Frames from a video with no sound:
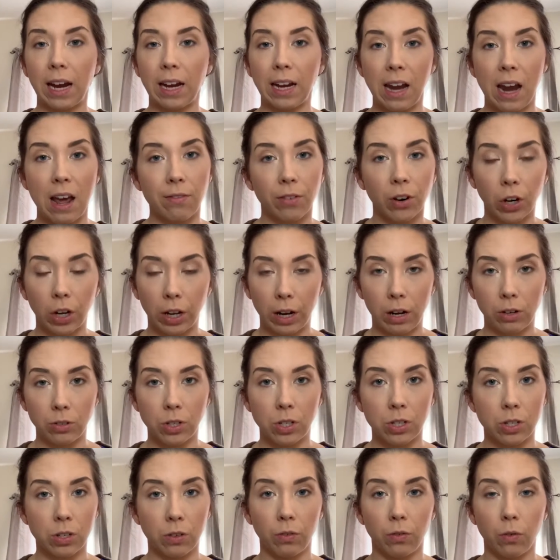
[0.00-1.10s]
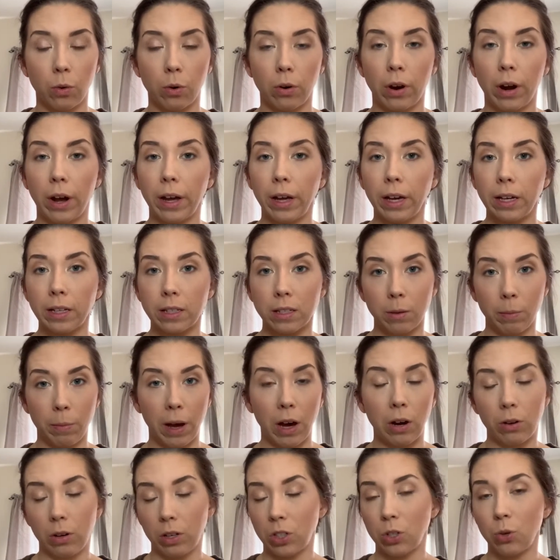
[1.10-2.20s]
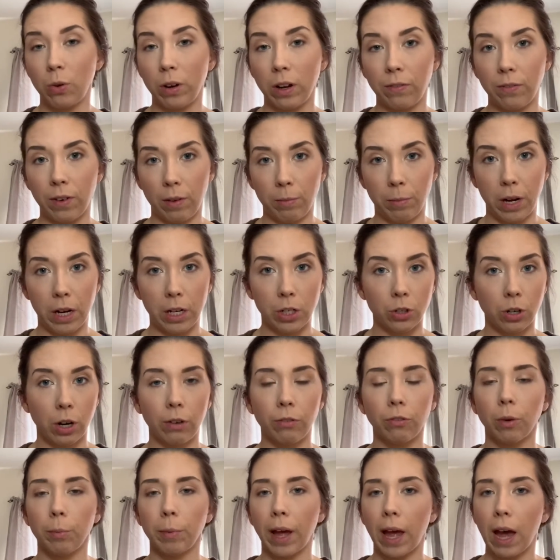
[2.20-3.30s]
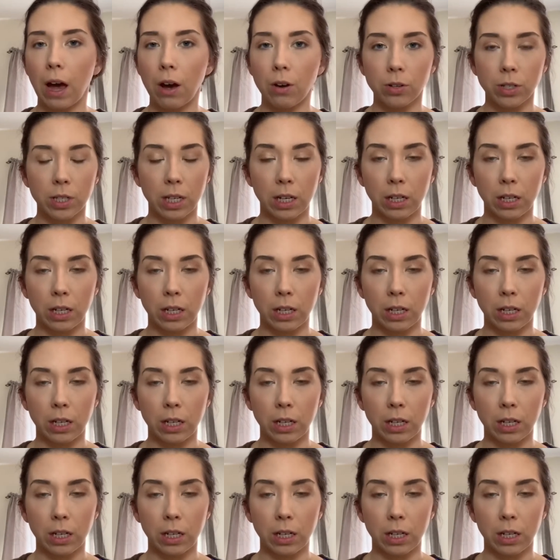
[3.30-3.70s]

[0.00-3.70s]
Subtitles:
I never get out to Sephora. It's about a 25-minute drive from my house,